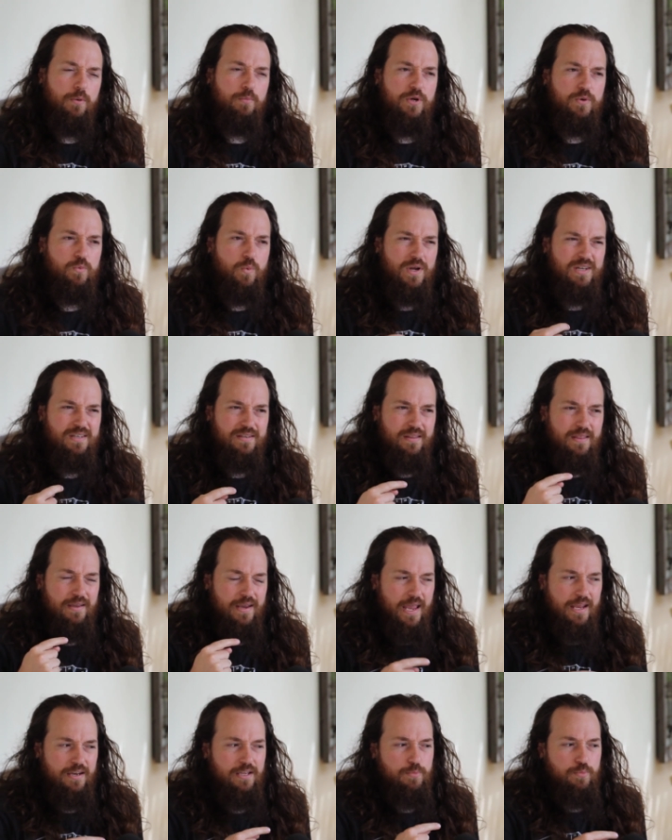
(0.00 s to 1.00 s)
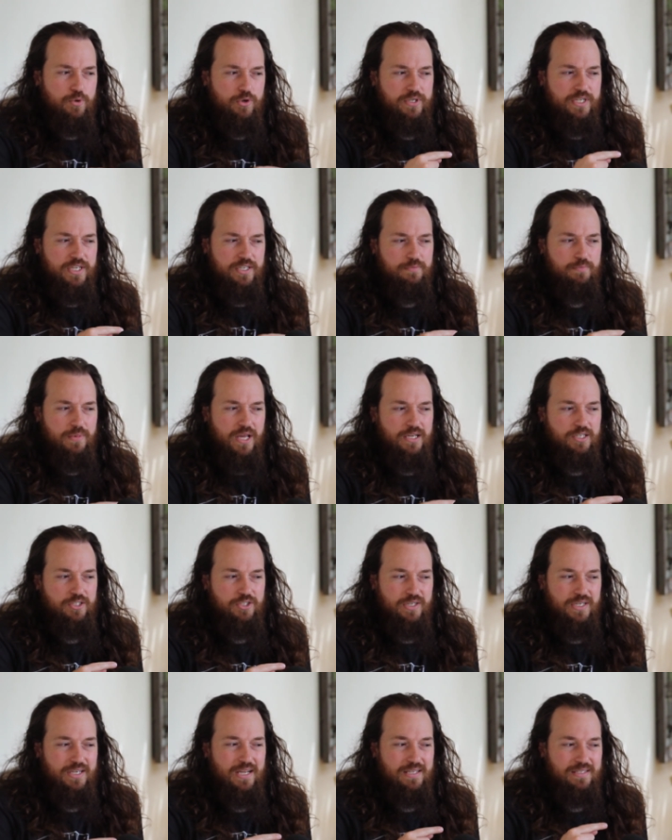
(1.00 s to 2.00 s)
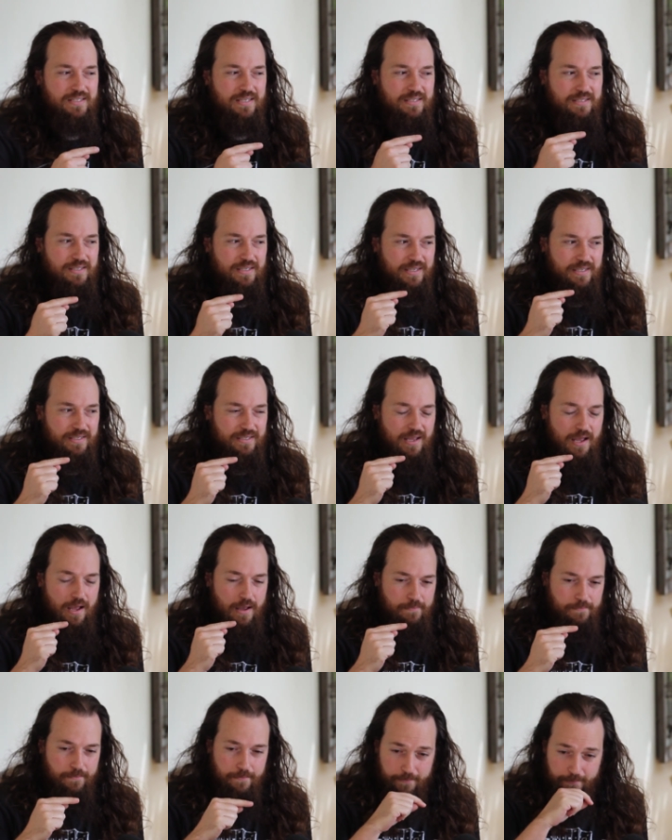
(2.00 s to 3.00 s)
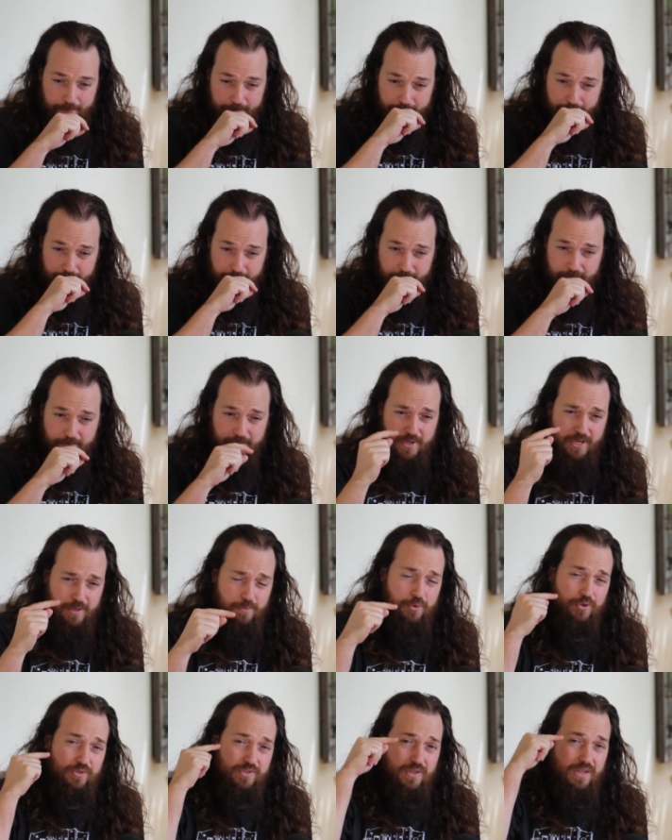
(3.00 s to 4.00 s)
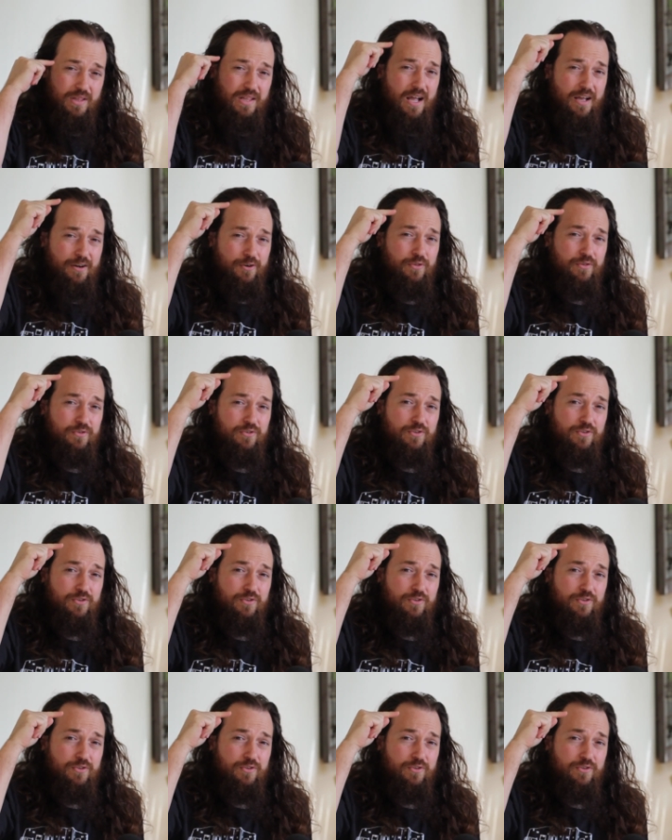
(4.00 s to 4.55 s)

But what the K D E Partition Manager does is it It puts the line on